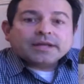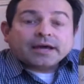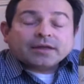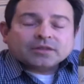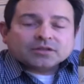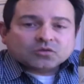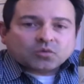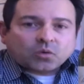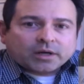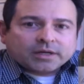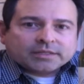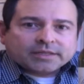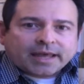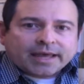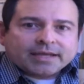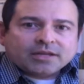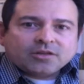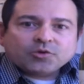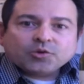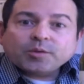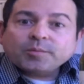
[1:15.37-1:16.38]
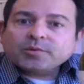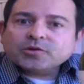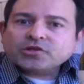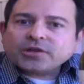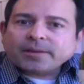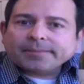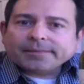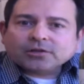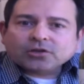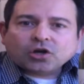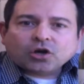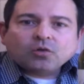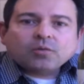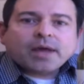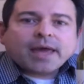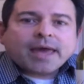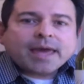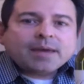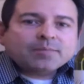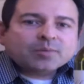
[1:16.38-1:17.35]
Now this wine is 83%
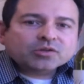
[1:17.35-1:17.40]
Merlot,